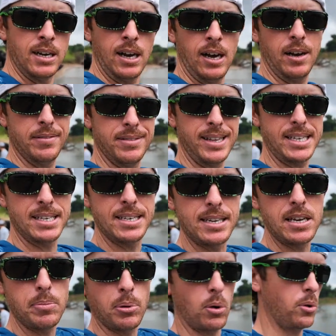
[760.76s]
Uh, nice
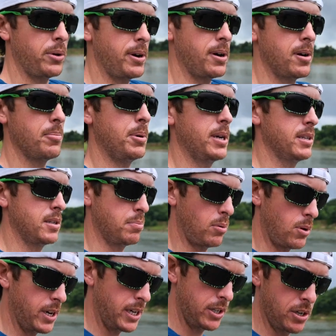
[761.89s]
deep hole here by this
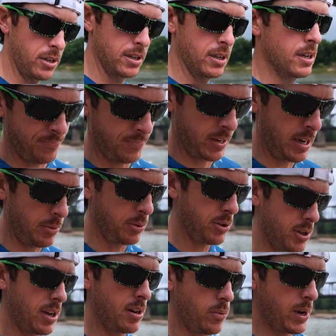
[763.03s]
bridge. Yeah, we're just
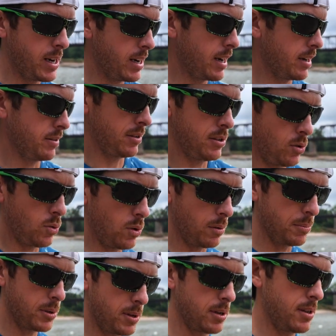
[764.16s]
kind of waiting out the
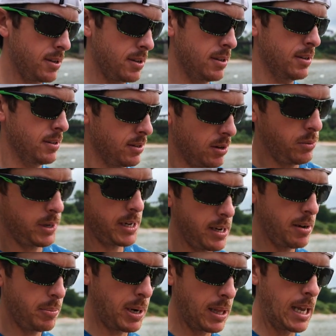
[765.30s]
storms. Don't want to get
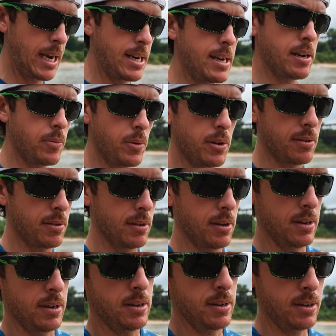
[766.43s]
hit by lightning with,
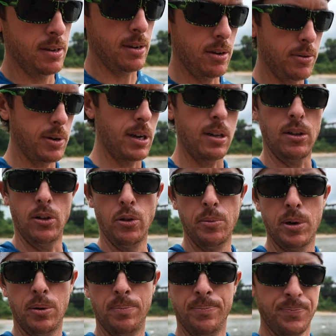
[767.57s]
you know, I've got an
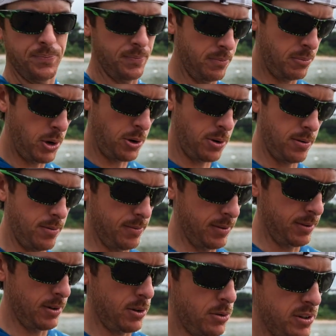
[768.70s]
aluminum boat
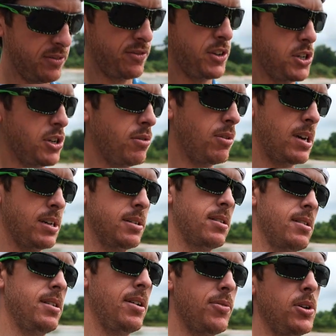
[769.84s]
holding fishing rods.
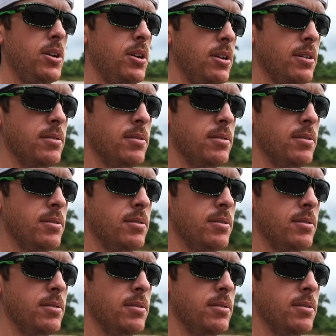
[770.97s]
Never good.